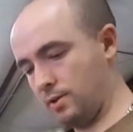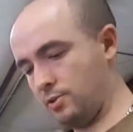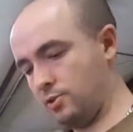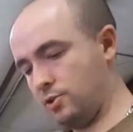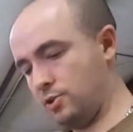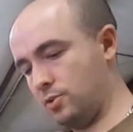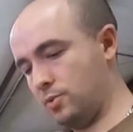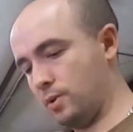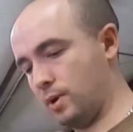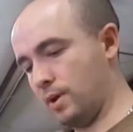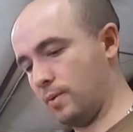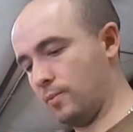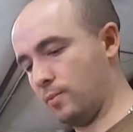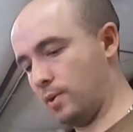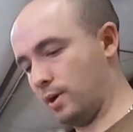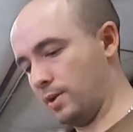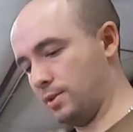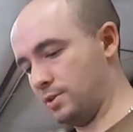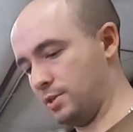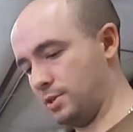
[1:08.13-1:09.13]
do what I
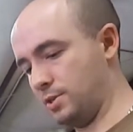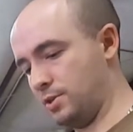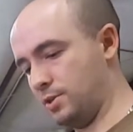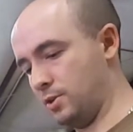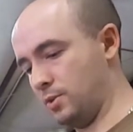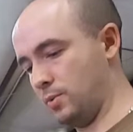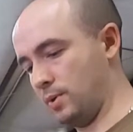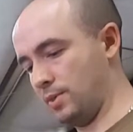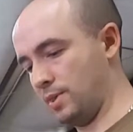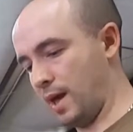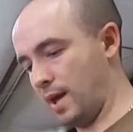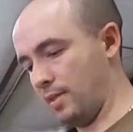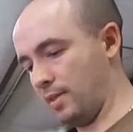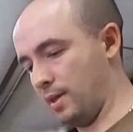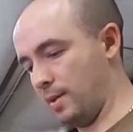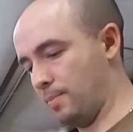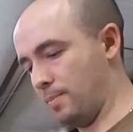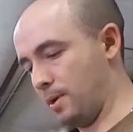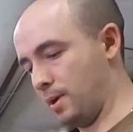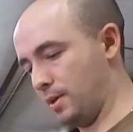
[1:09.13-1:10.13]
want to do with that
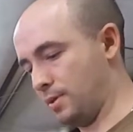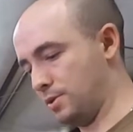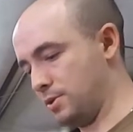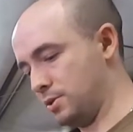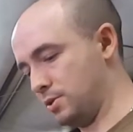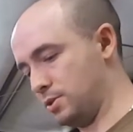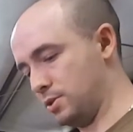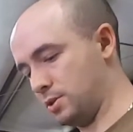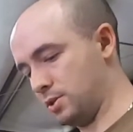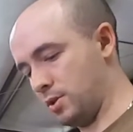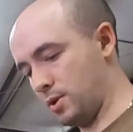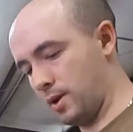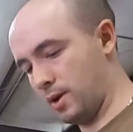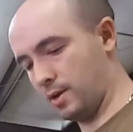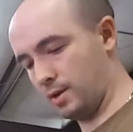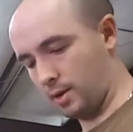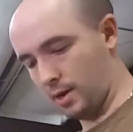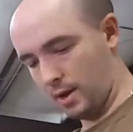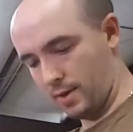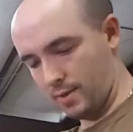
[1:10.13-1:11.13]
lip on. So just go
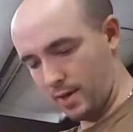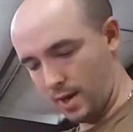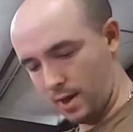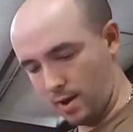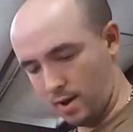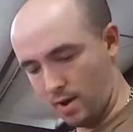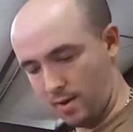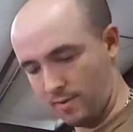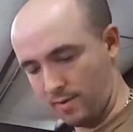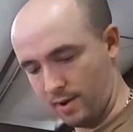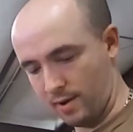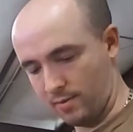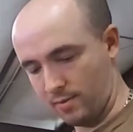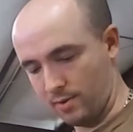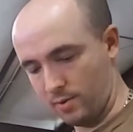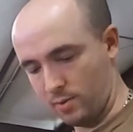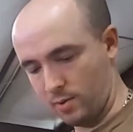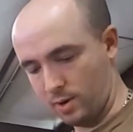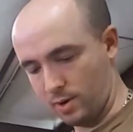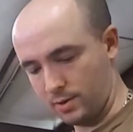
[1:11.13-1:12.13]
ahead and cut that off however
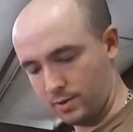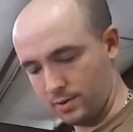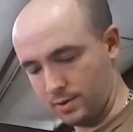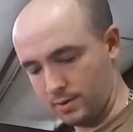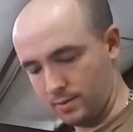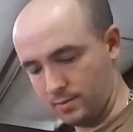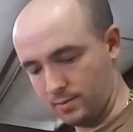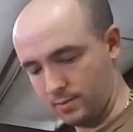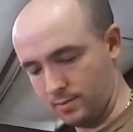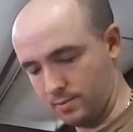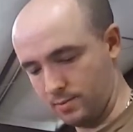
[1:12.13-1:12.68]
you want to.